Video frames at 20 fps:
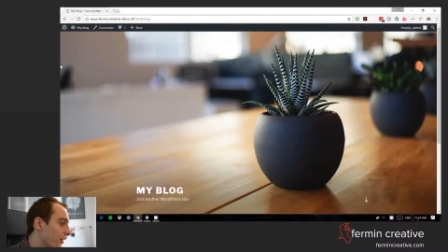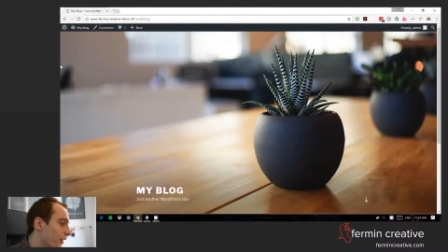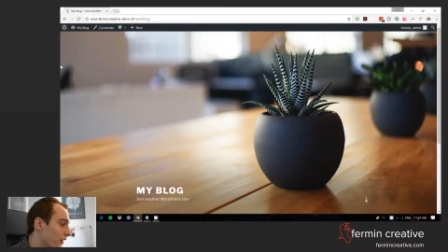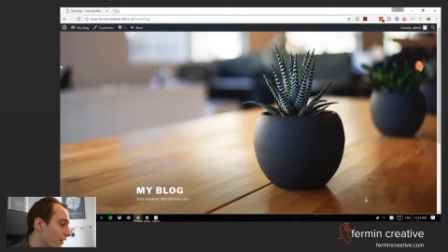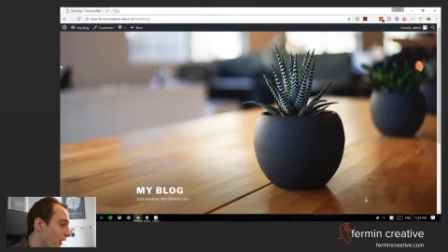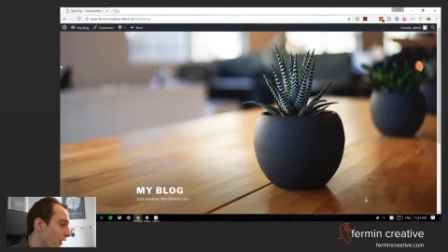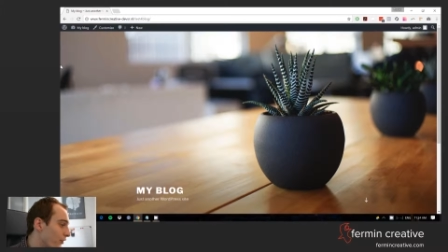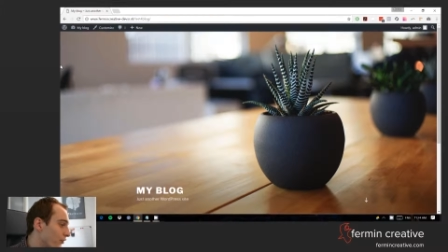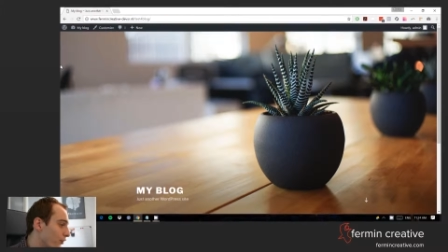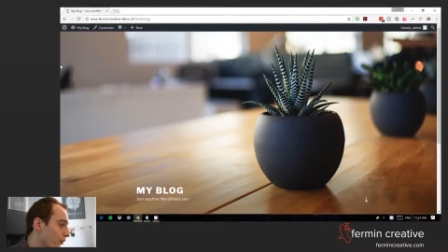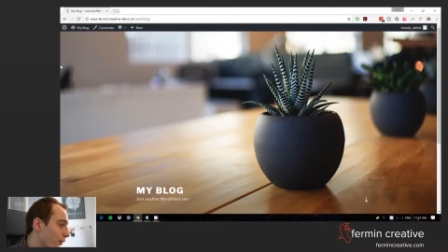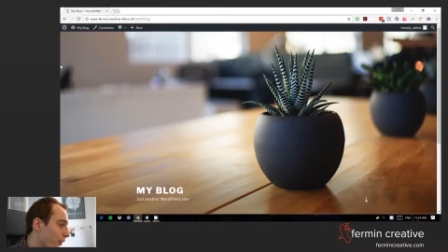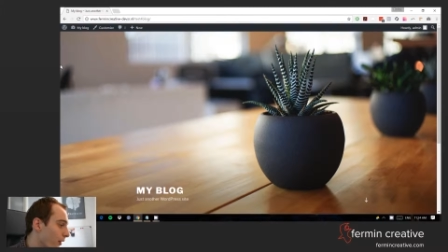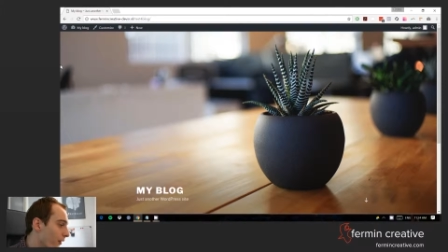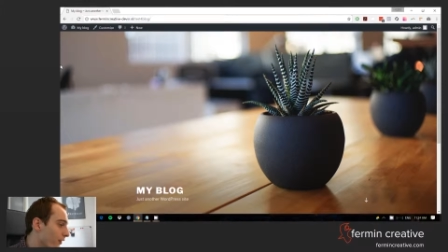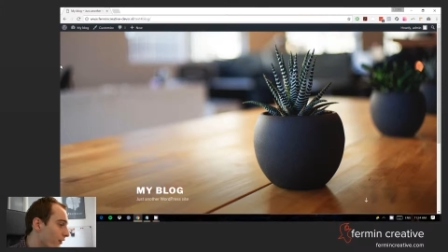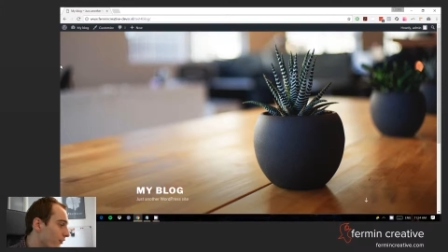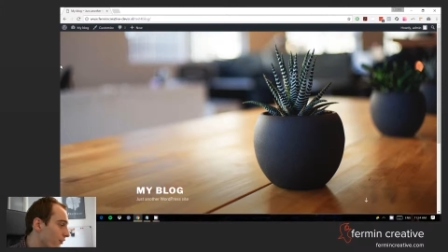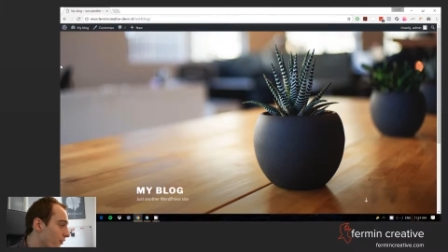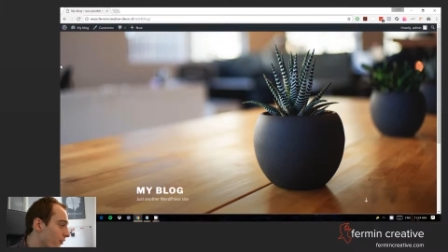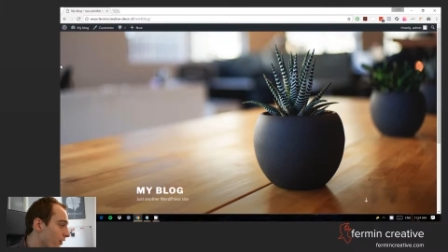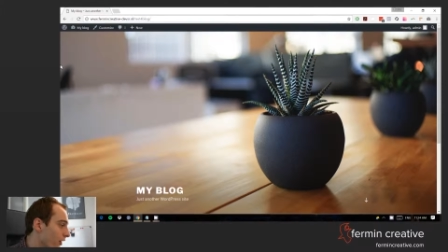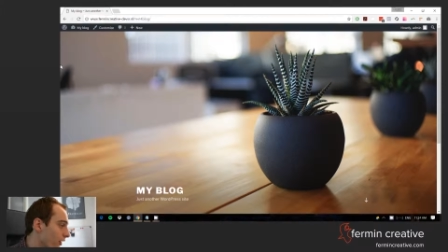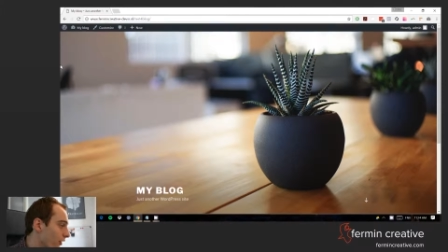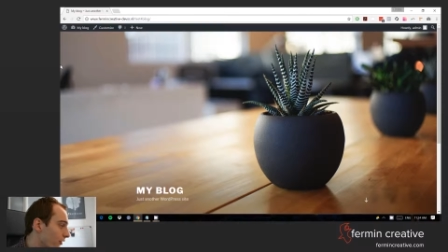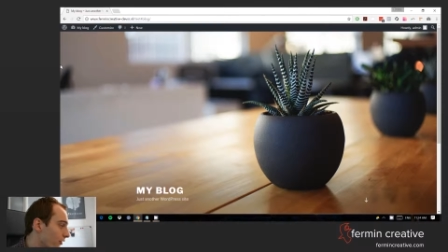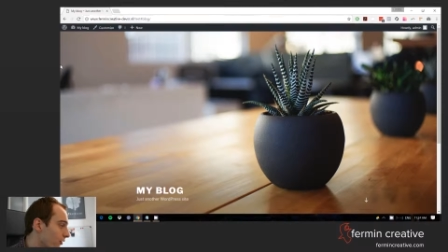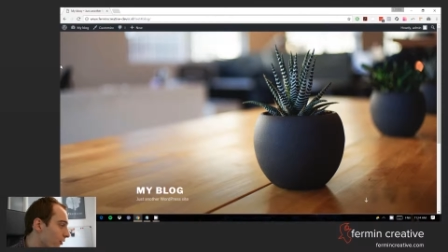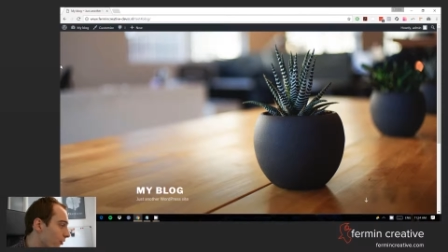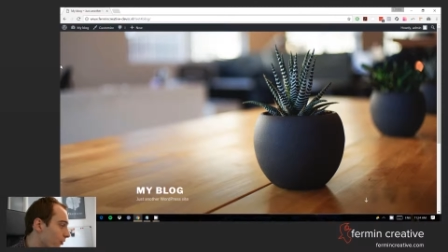In case you aren't, you
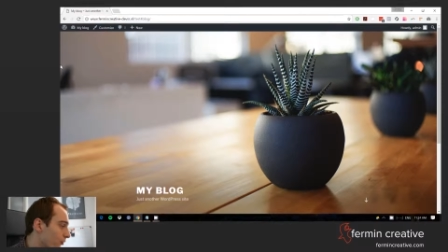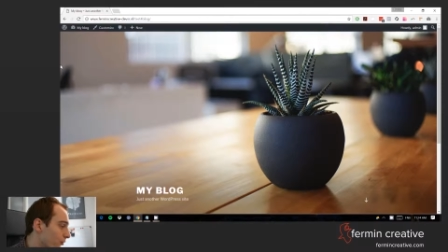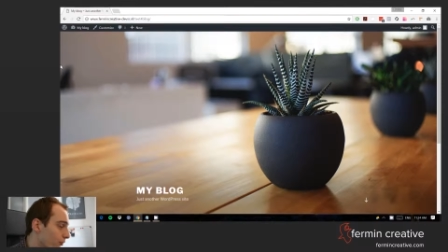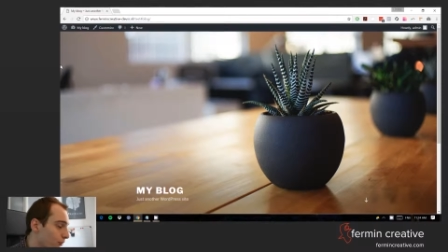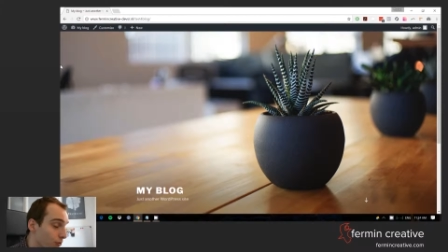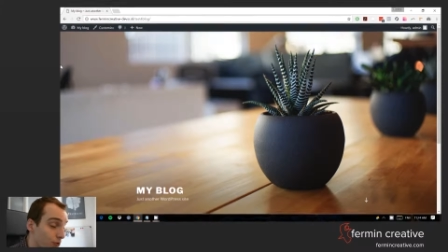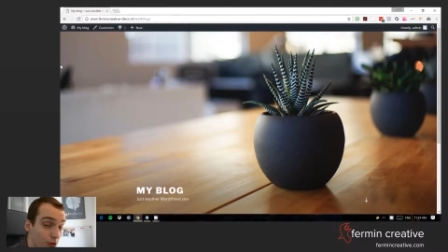can go to